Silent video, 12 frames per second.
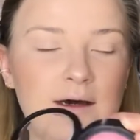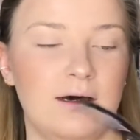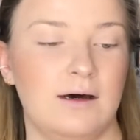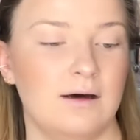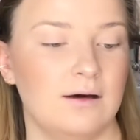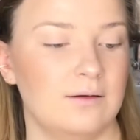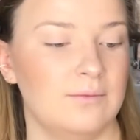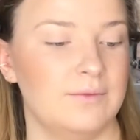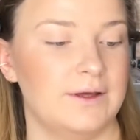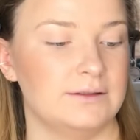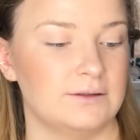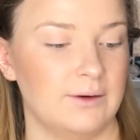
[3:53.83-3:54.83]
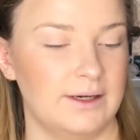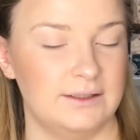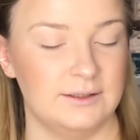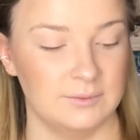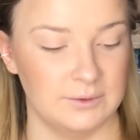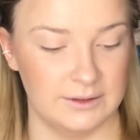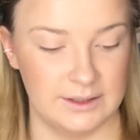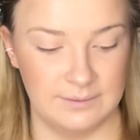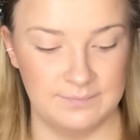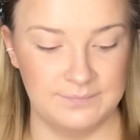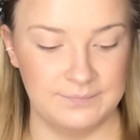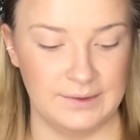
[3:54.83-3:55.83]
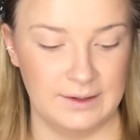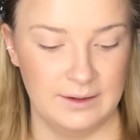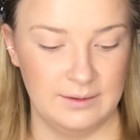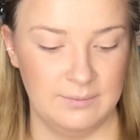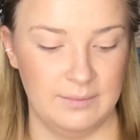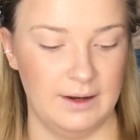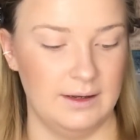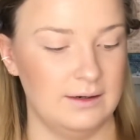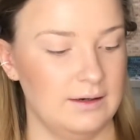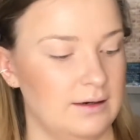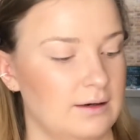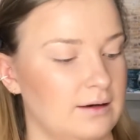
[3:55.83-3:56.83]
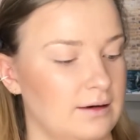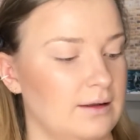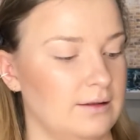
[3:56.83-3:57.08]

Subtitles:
that's quite shimmery, but I